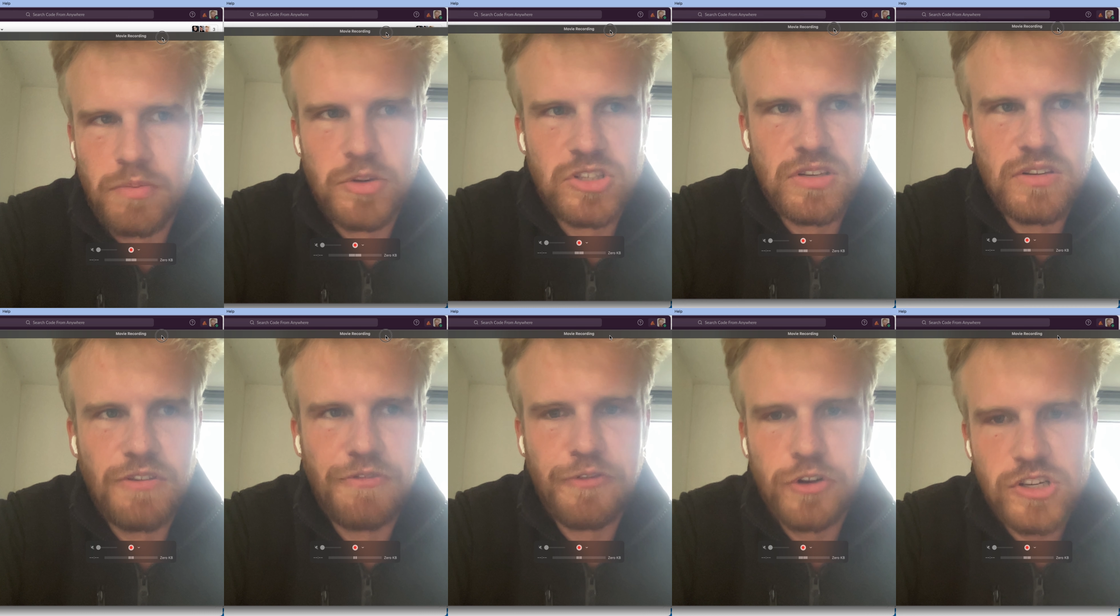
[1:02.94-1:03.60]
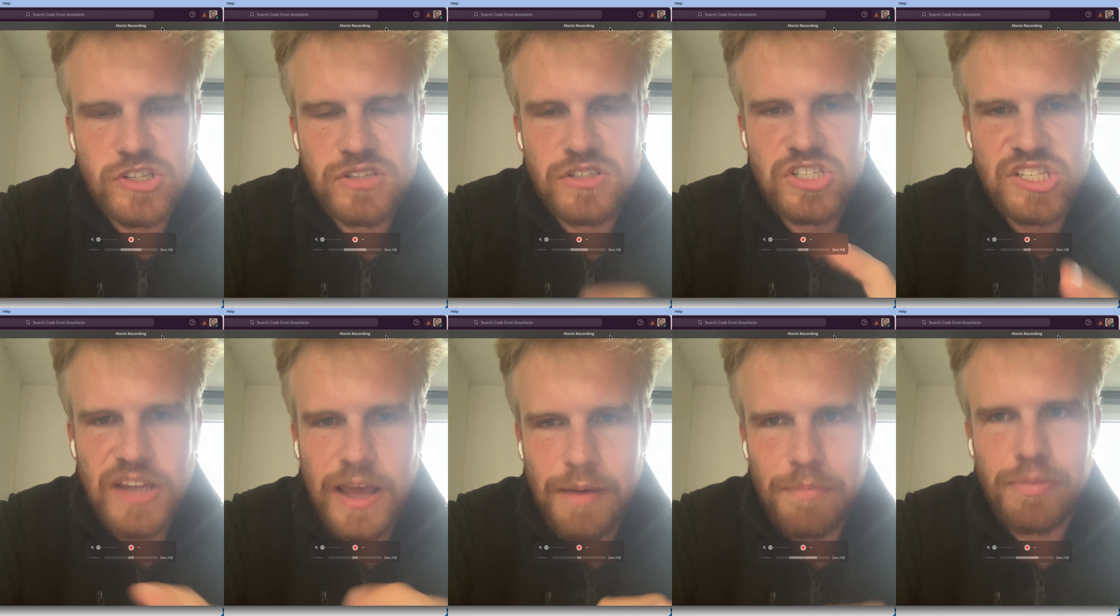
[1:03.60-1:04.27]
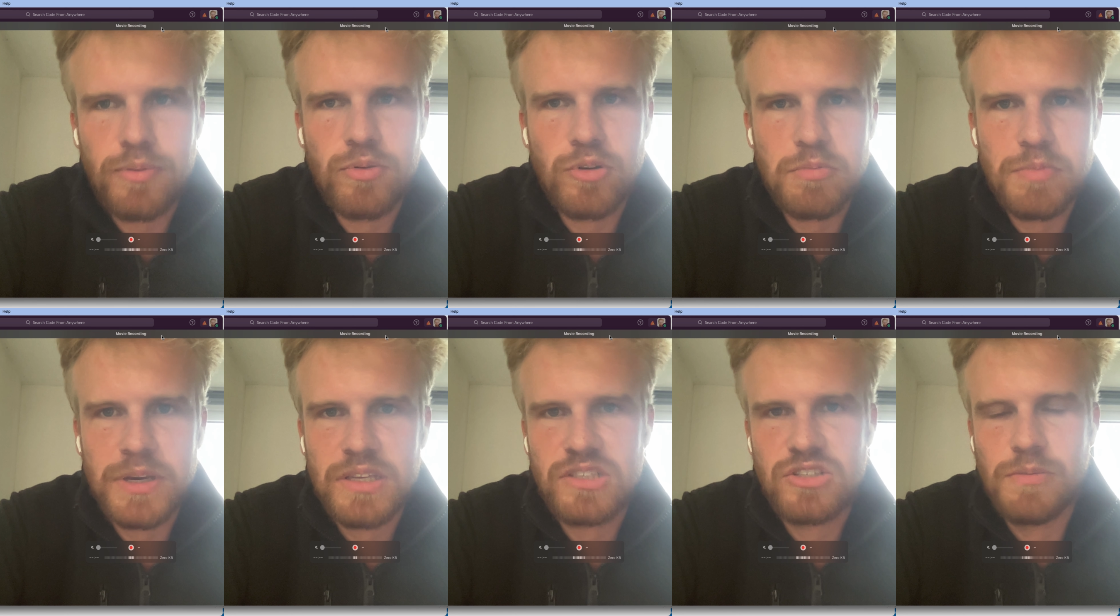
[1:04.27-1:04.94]
but the first step would
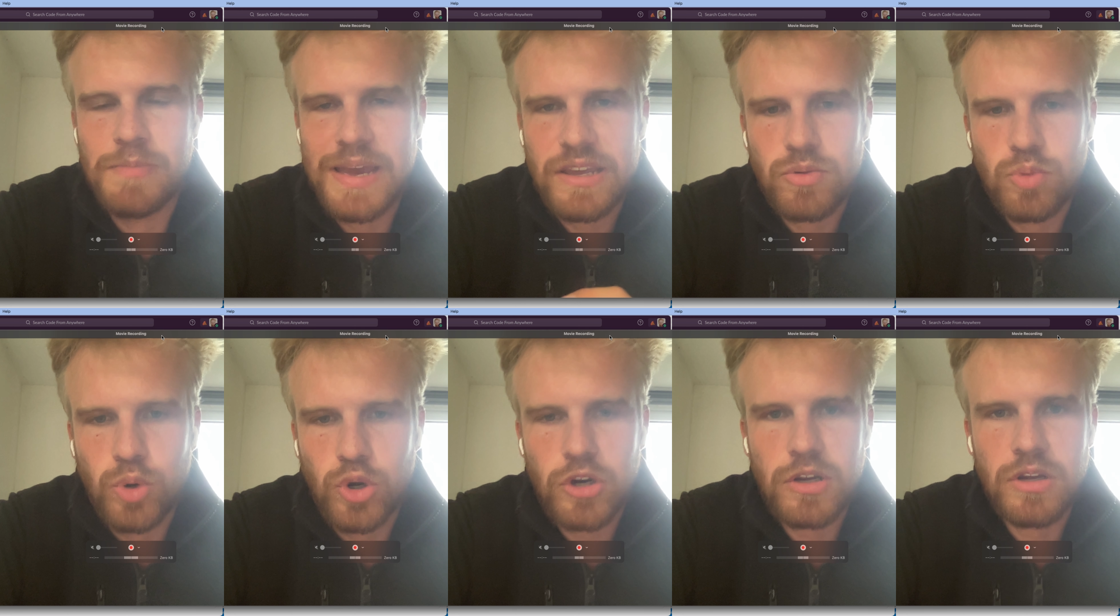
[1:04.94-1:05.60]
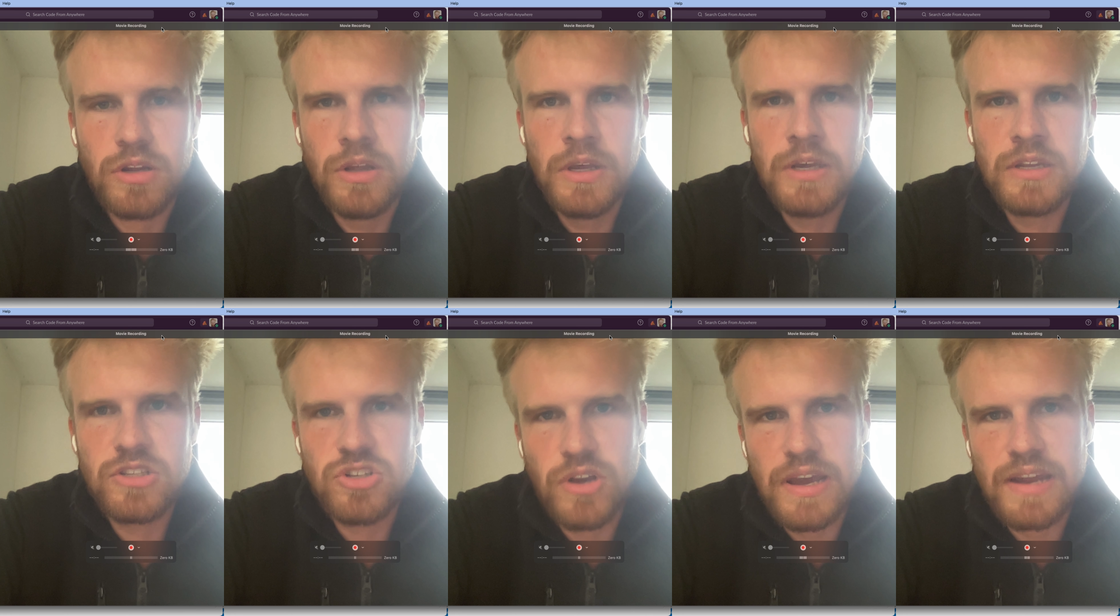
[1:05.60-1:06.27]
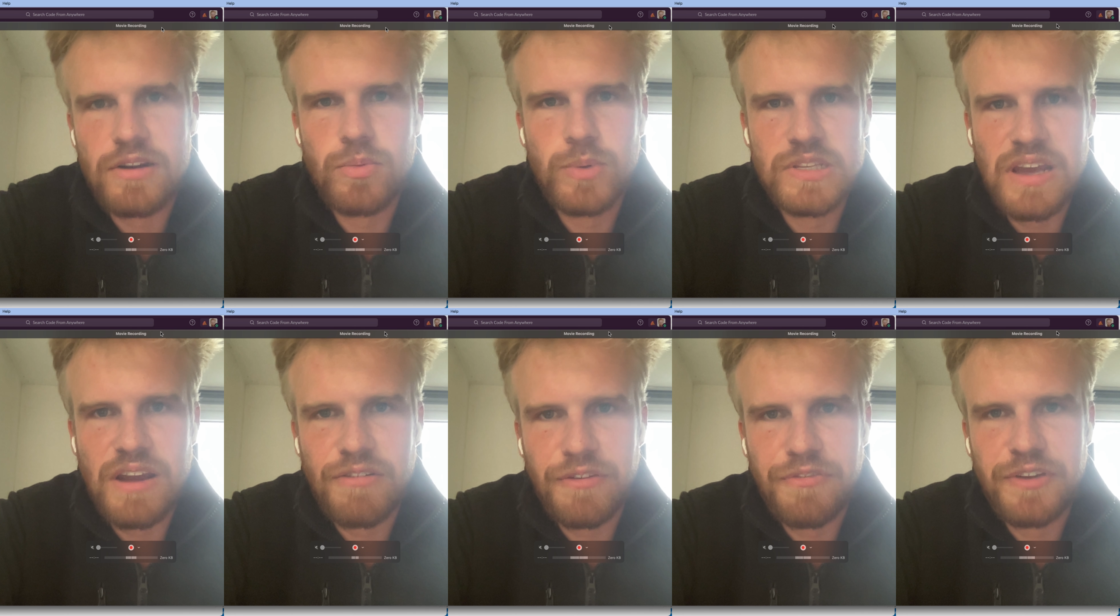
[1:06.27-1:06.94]
be to make it work together with
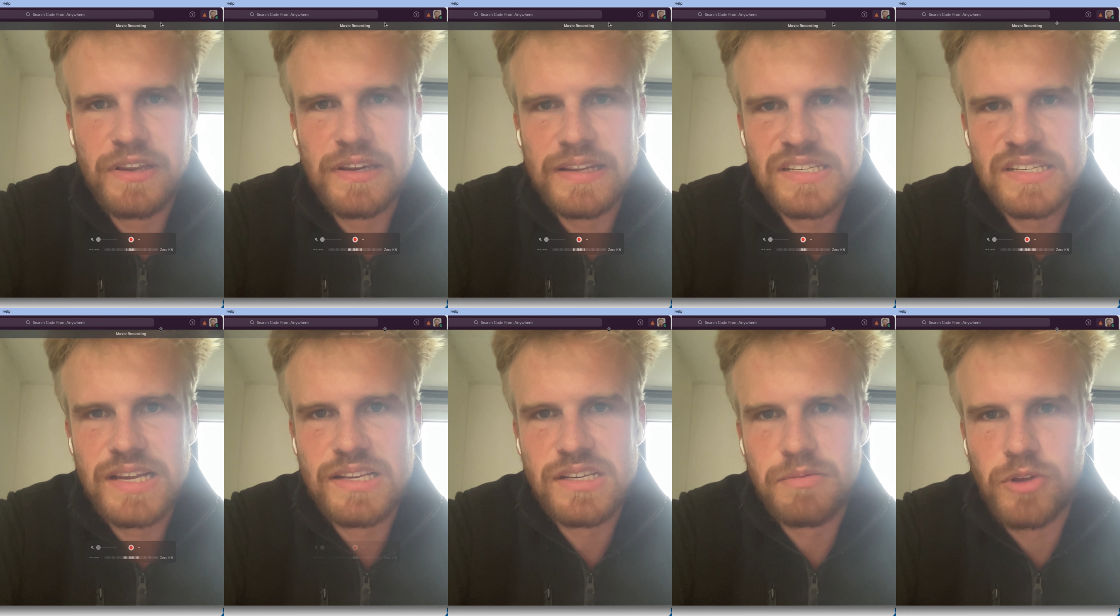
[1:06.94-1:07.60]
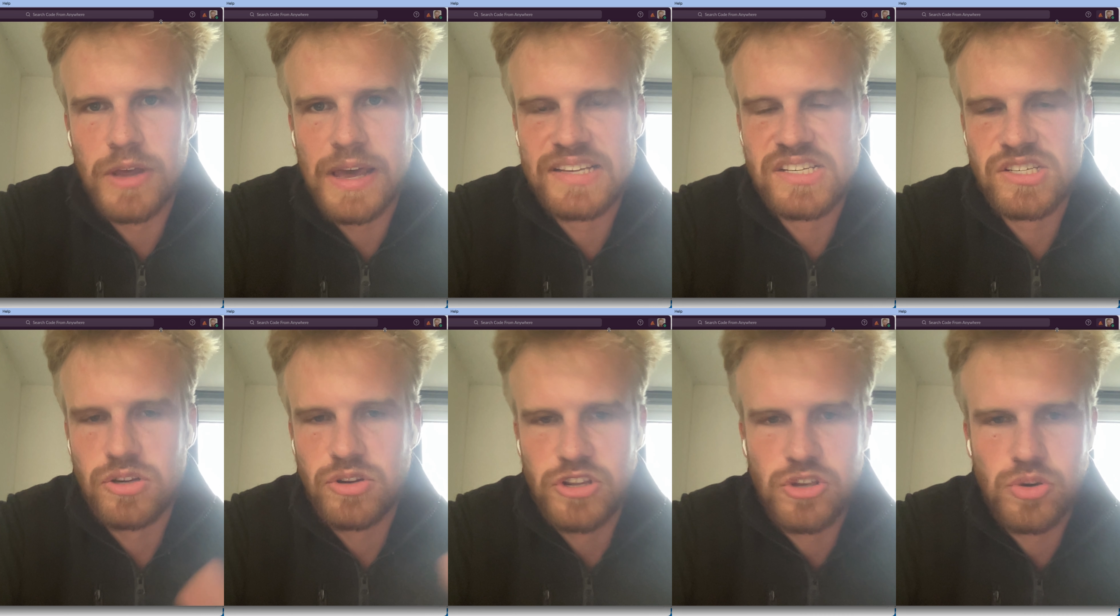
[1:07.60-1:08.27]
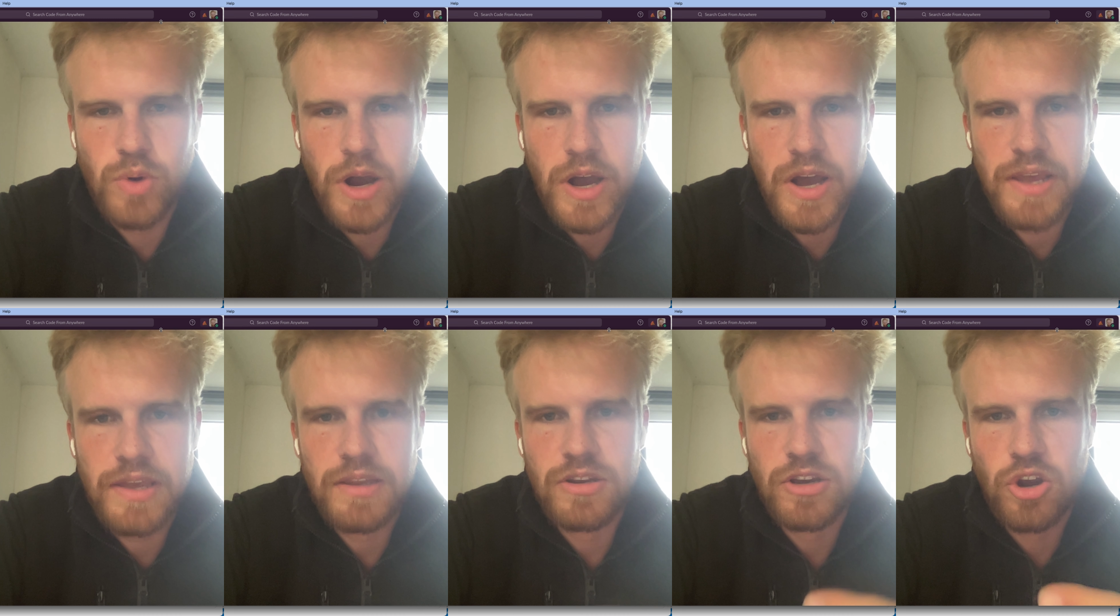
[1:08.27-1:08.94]
everything that Sensible has. So the
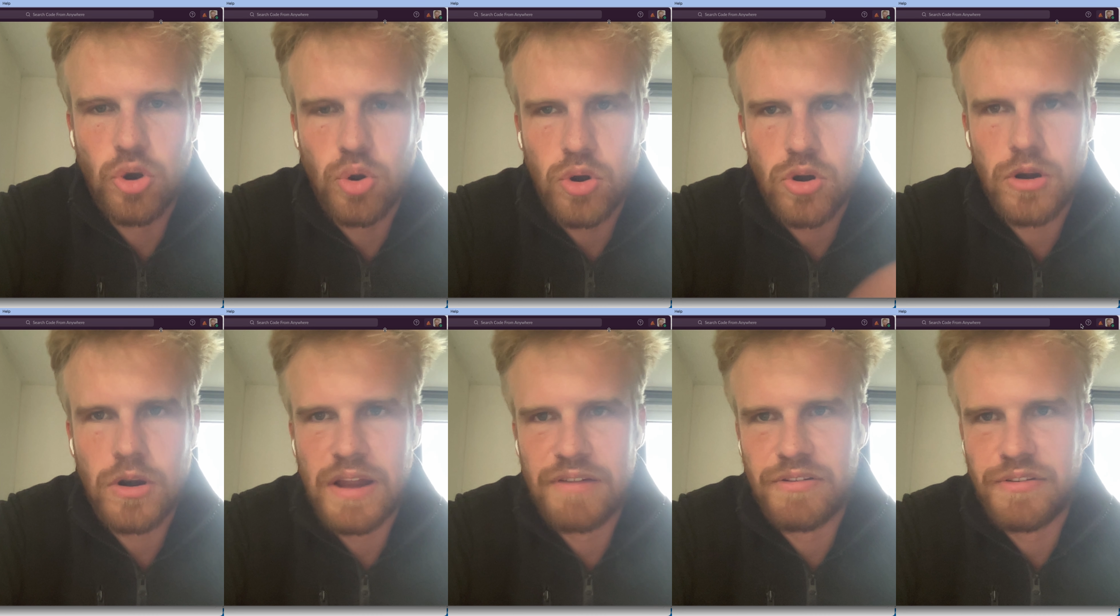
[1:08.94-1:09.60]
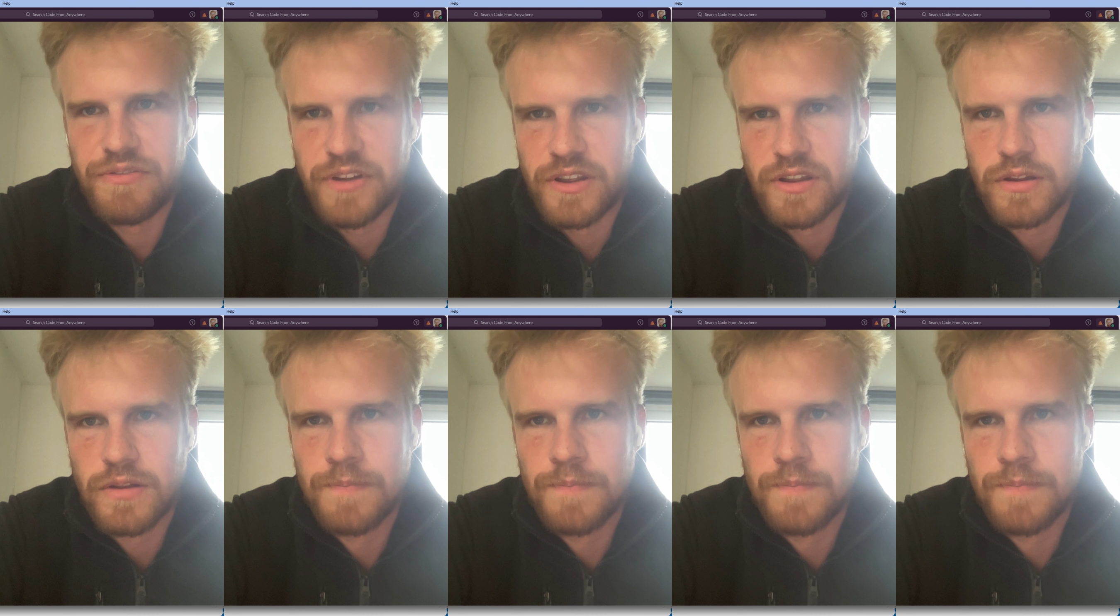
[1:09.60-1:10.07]
UI, the core, everything.